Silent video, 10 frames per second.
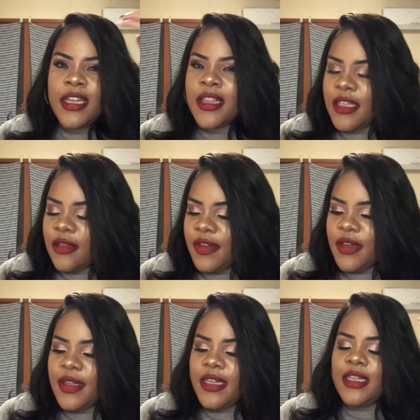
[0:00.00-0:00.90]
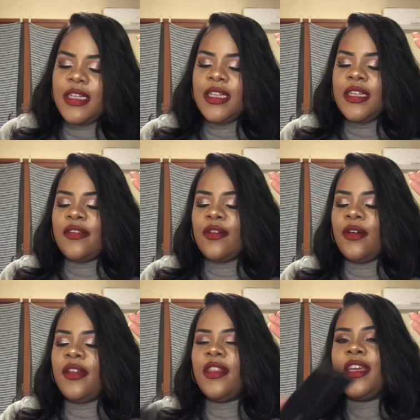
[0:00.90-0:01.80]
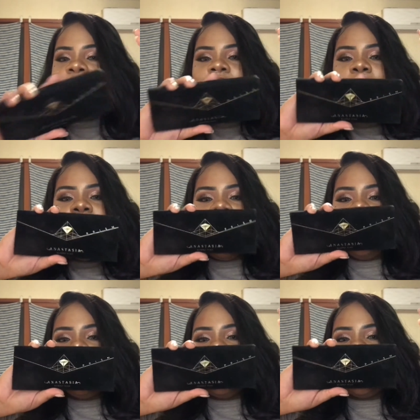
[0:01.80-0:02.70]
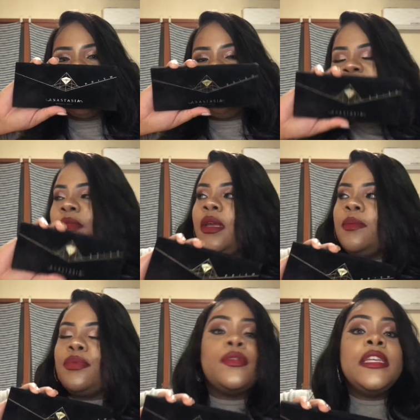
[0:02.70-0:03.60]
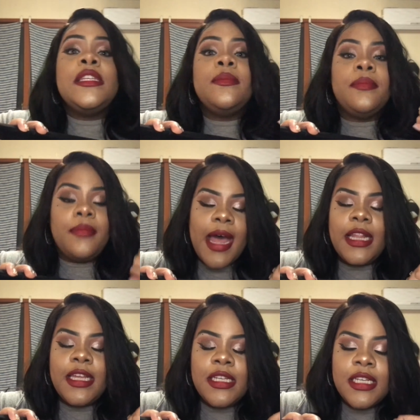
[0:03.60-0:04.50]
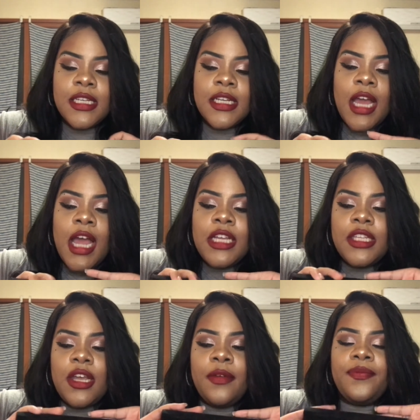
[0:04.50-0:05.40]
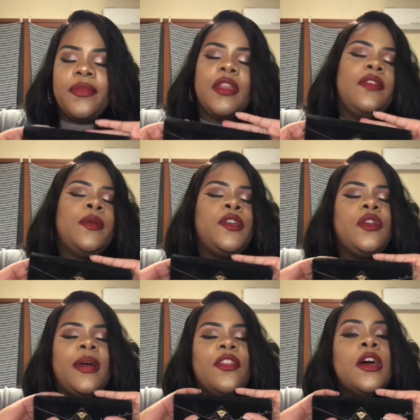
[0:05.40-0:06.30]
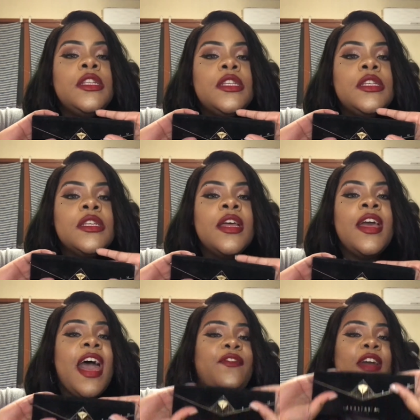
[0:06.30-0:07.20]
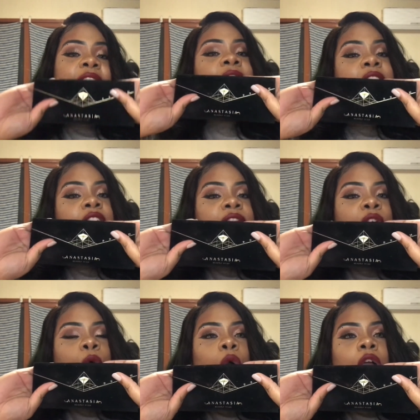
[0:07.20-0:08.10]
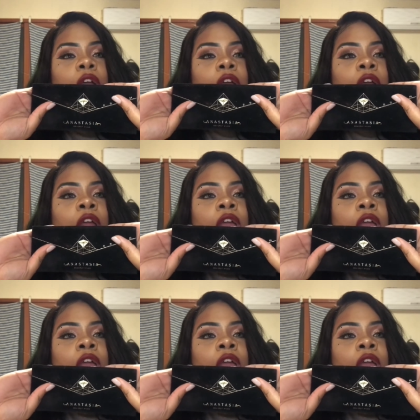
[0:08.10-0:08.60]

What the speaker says: This video is for the ABH Prism palette. So, if you want to know my thoughts, after having this for,